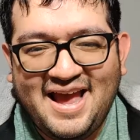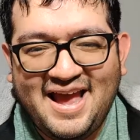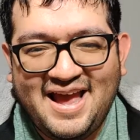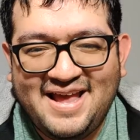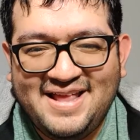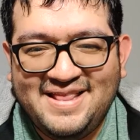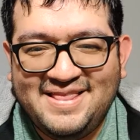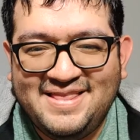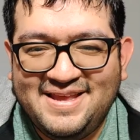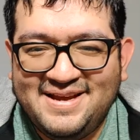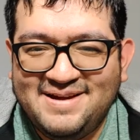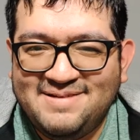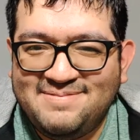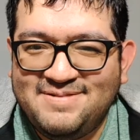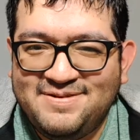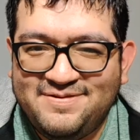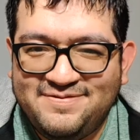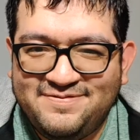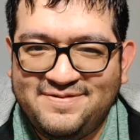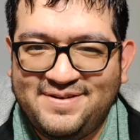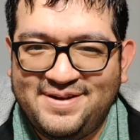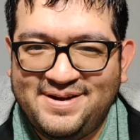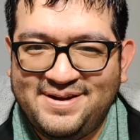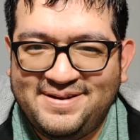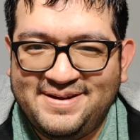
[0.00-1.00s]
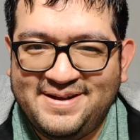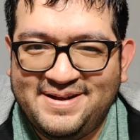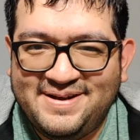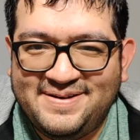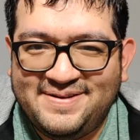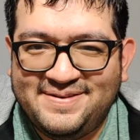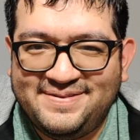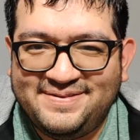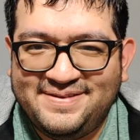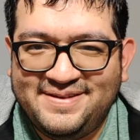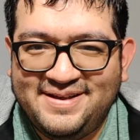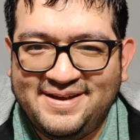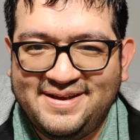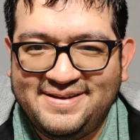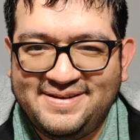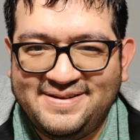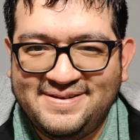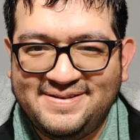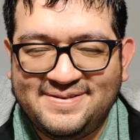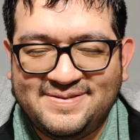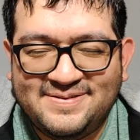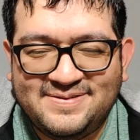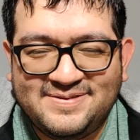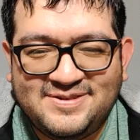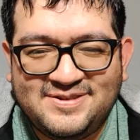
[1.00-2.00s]
And then we find out that, you
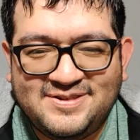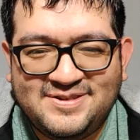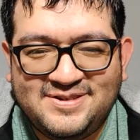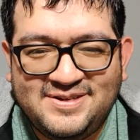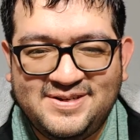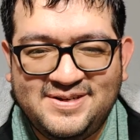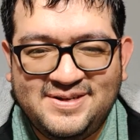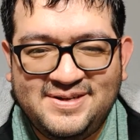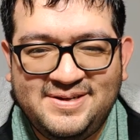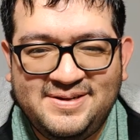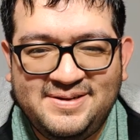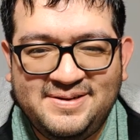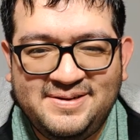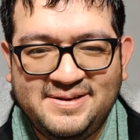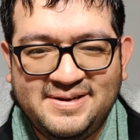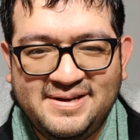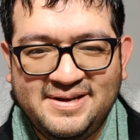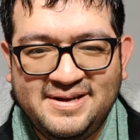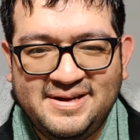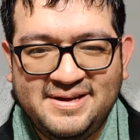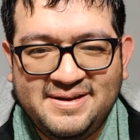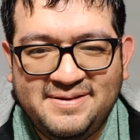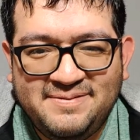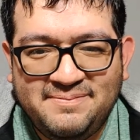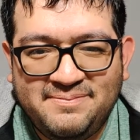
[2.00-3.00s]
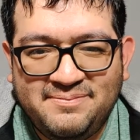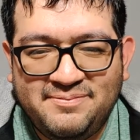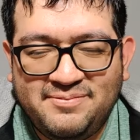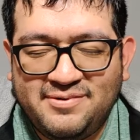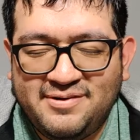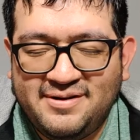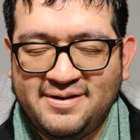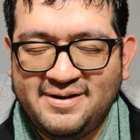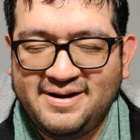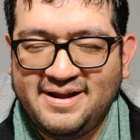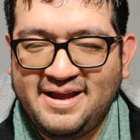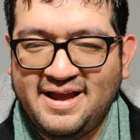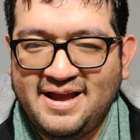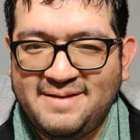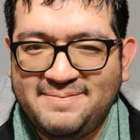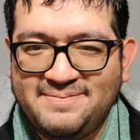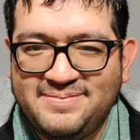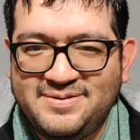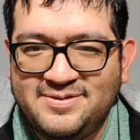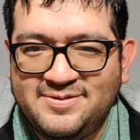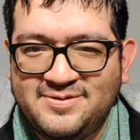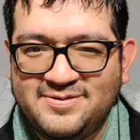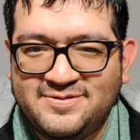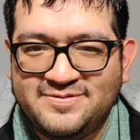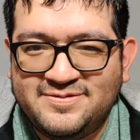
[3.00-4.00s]
know, she brought
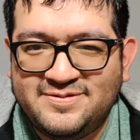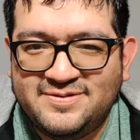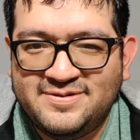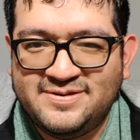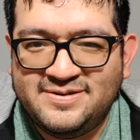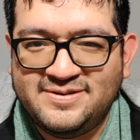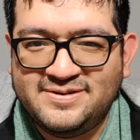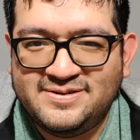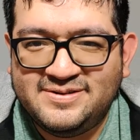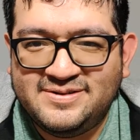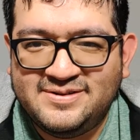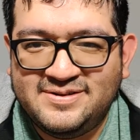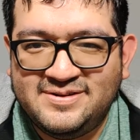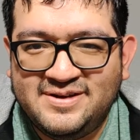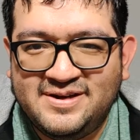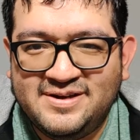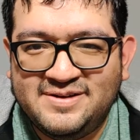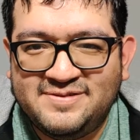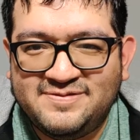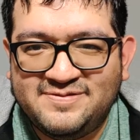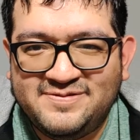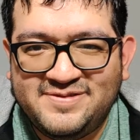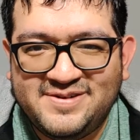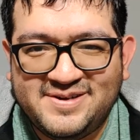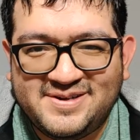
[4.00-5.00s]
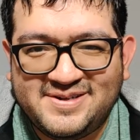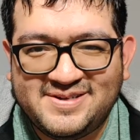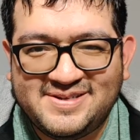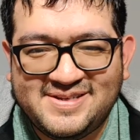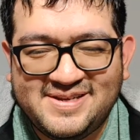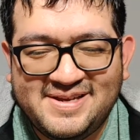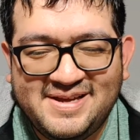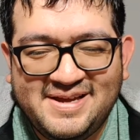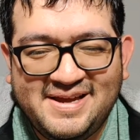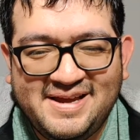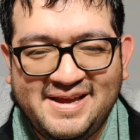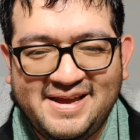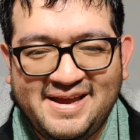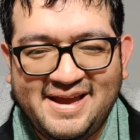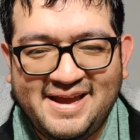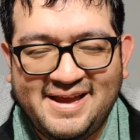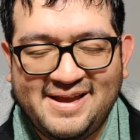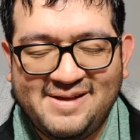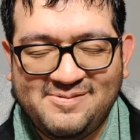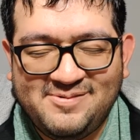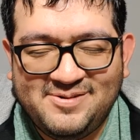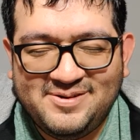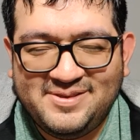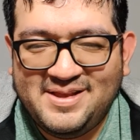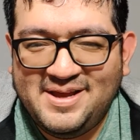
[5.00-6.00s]
Happy over to get fixed.
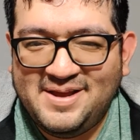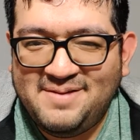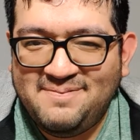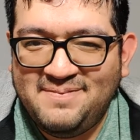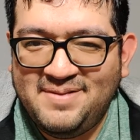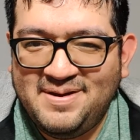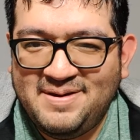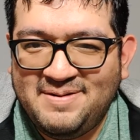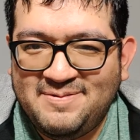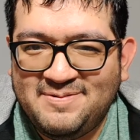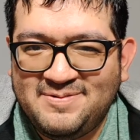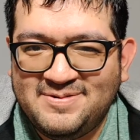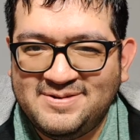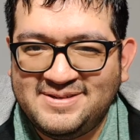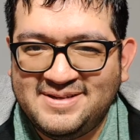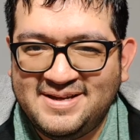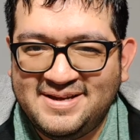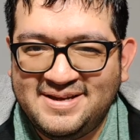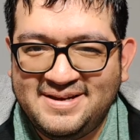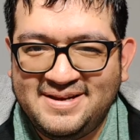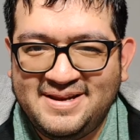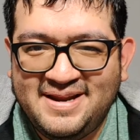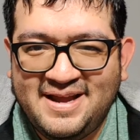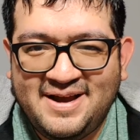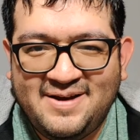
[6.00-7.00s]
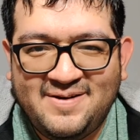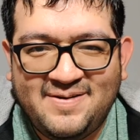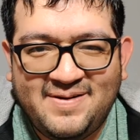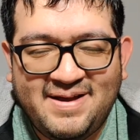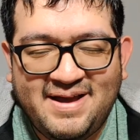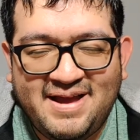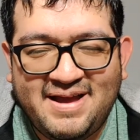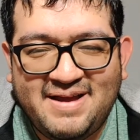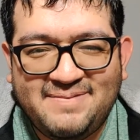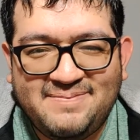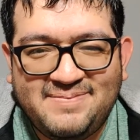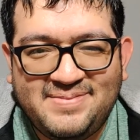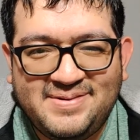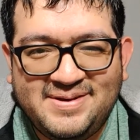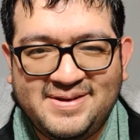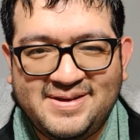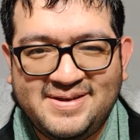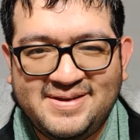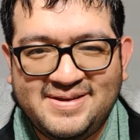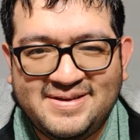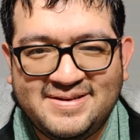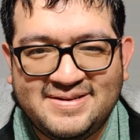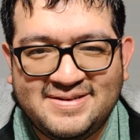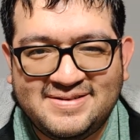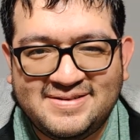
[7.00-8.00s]
And what that meant was that now Happy
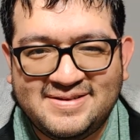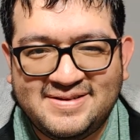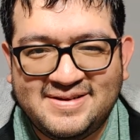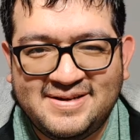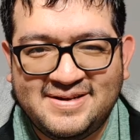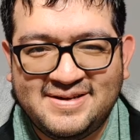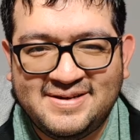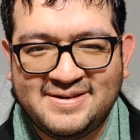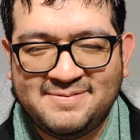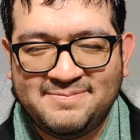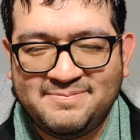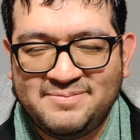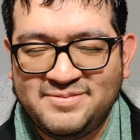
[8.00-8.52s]
is a